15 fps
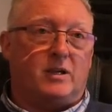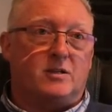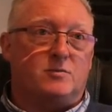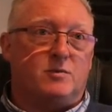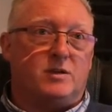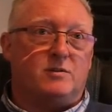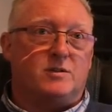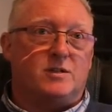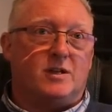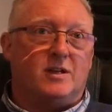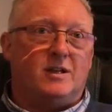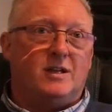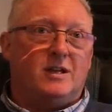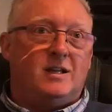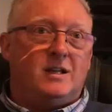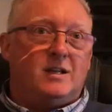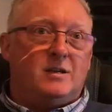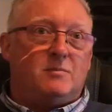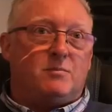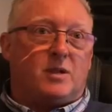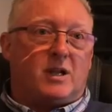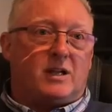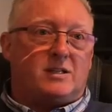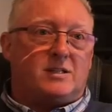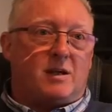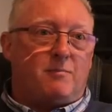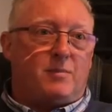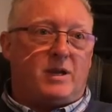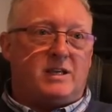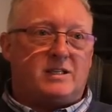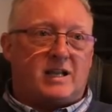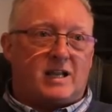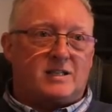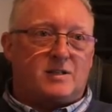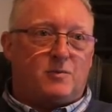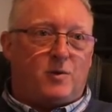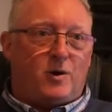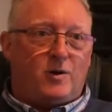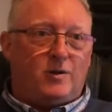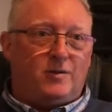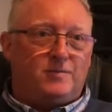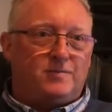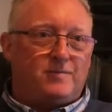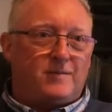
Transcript: because we used to play 10p's against the wall,